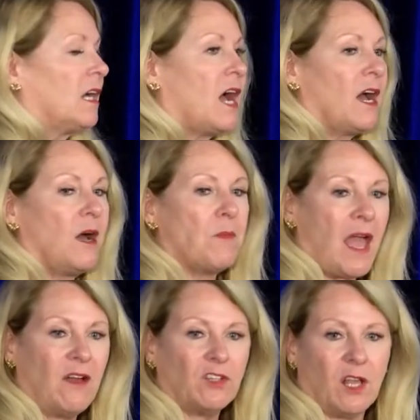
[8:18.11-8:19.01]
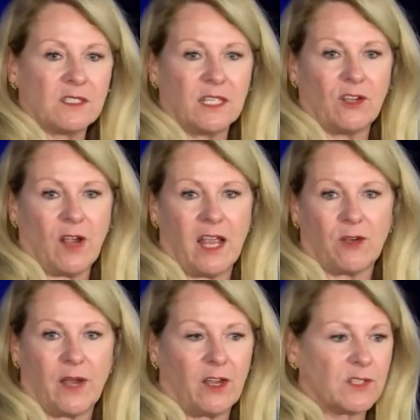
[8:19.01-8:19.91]
um, have a loss in their
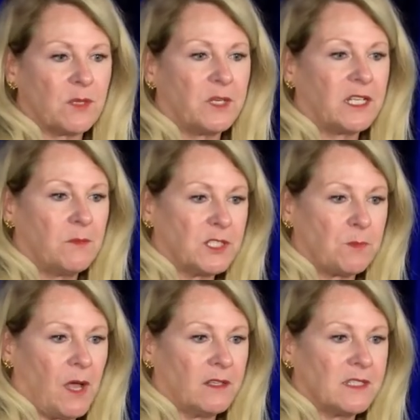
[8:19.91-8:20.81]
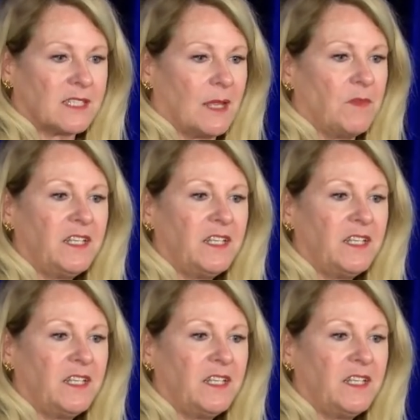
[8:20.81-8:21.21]
IRA or somebody commits a Ponzi scheme,